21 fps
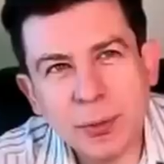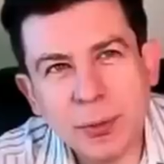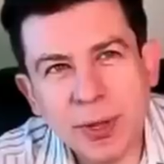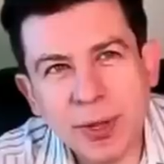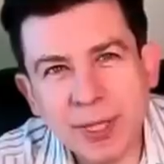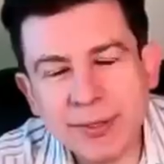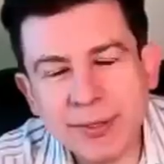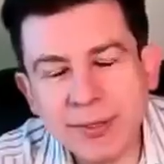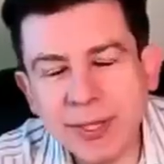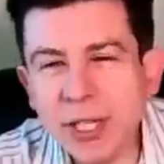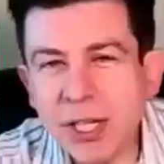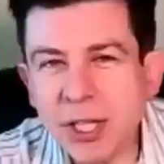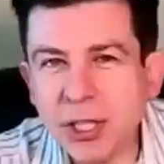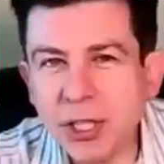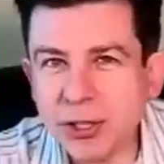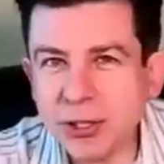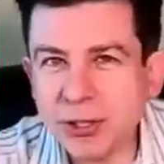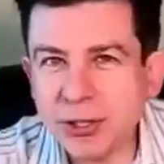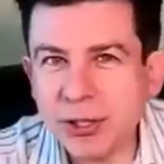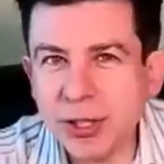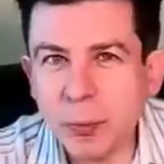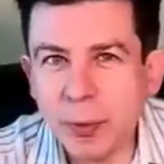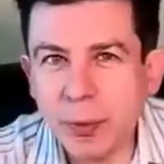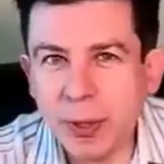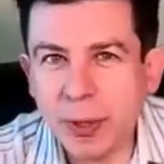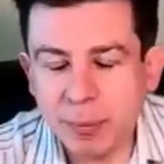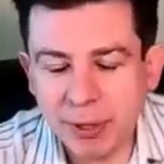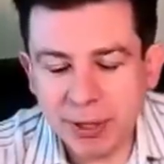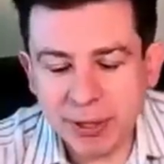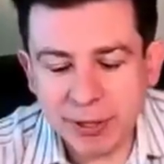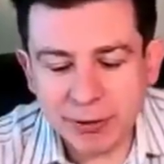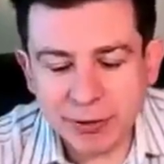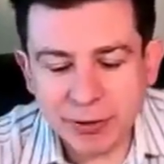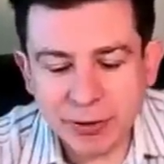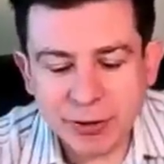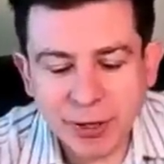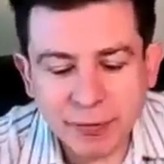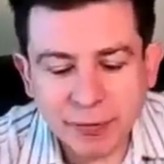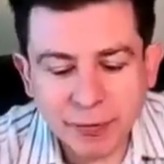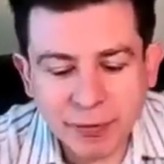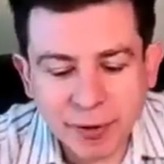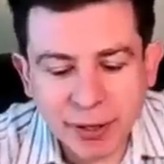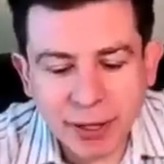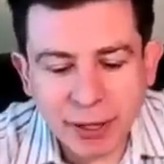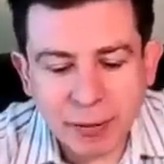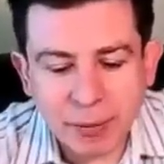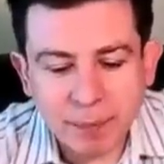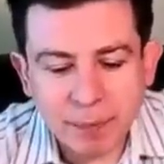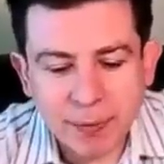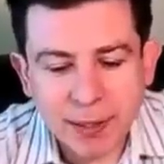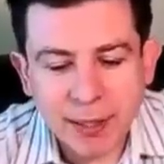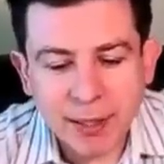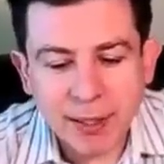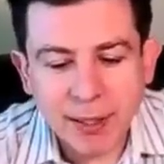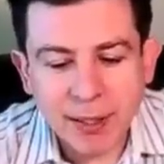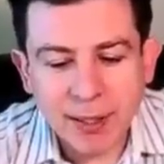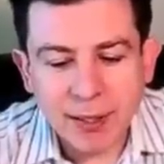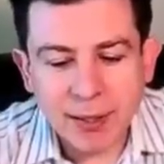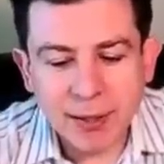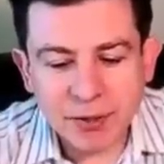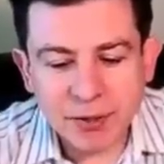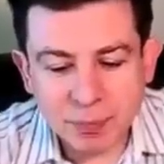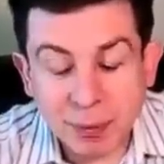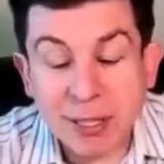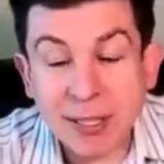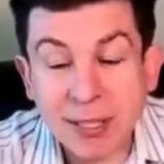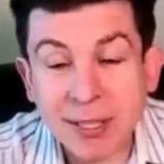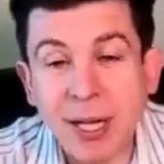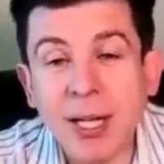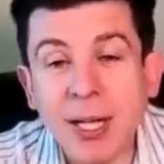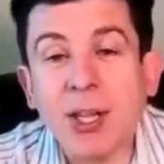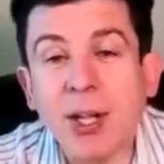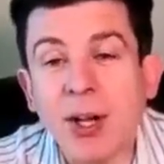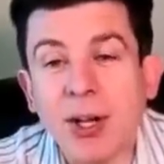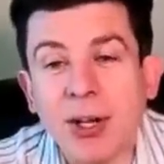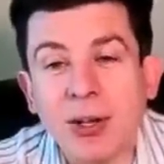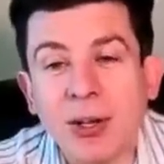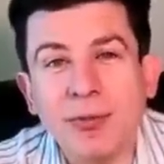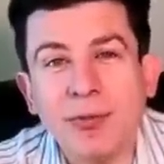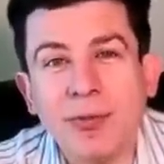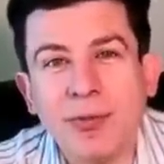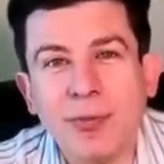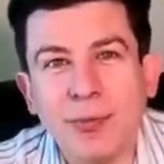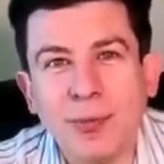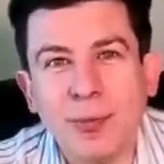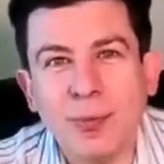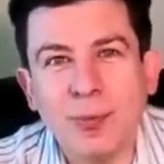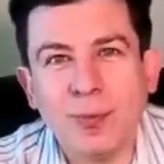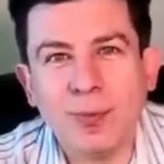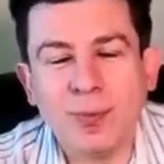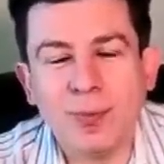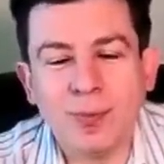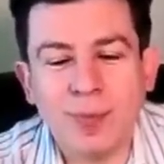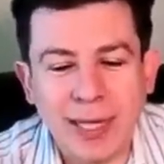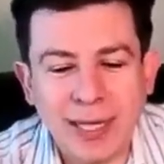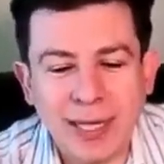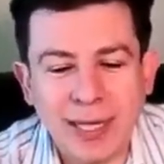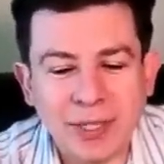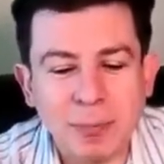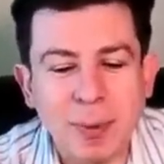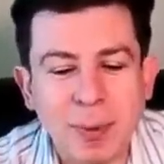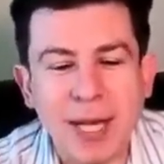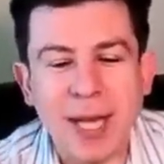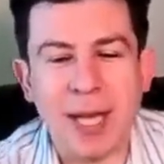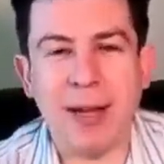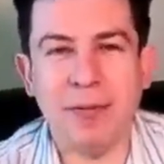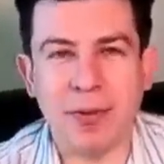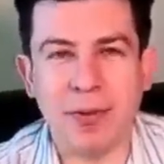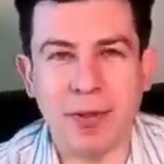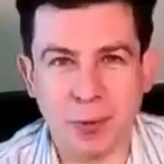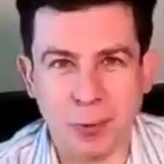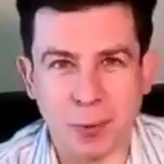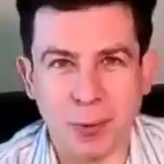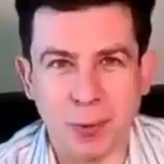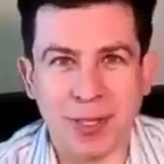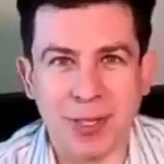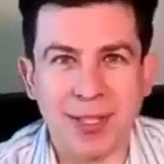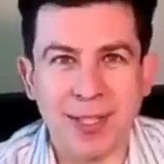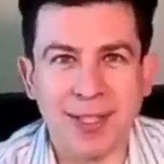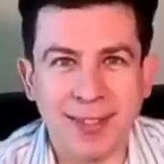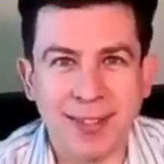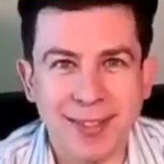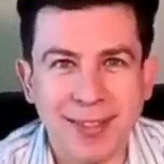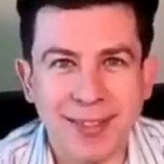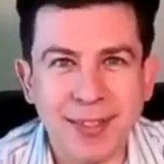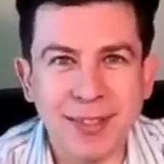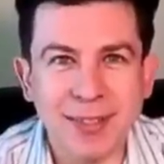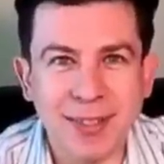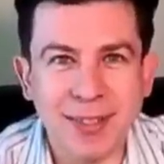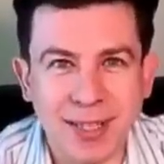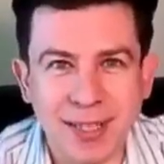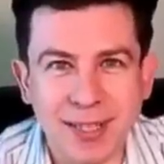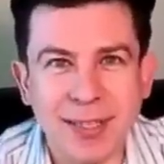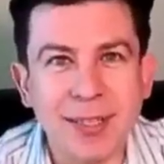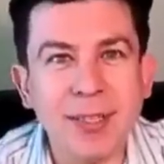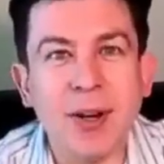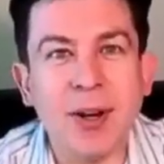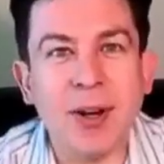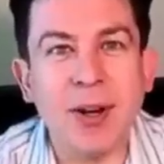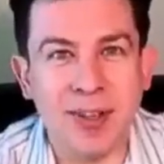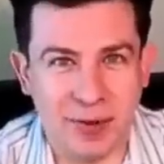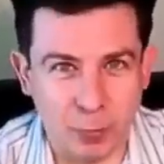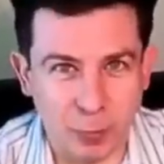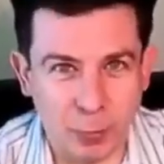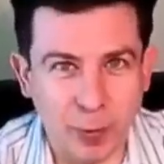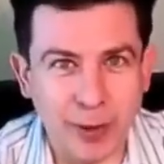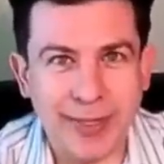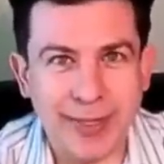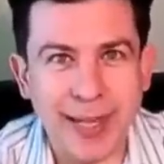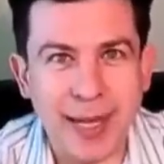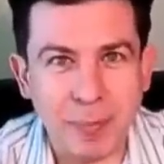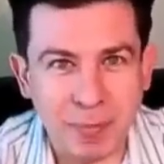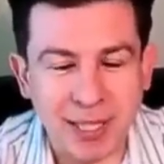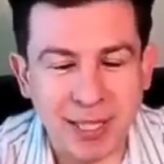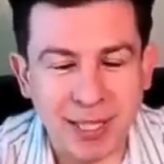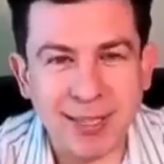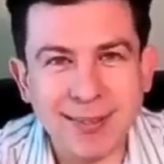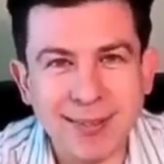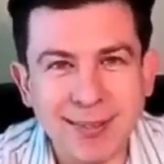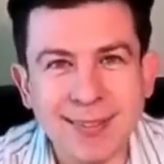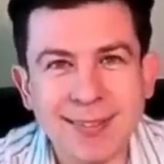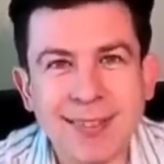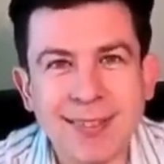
that's an interesting one because there's definitely there's been a lot of i guess behavioral work hmm. done mm. on what that means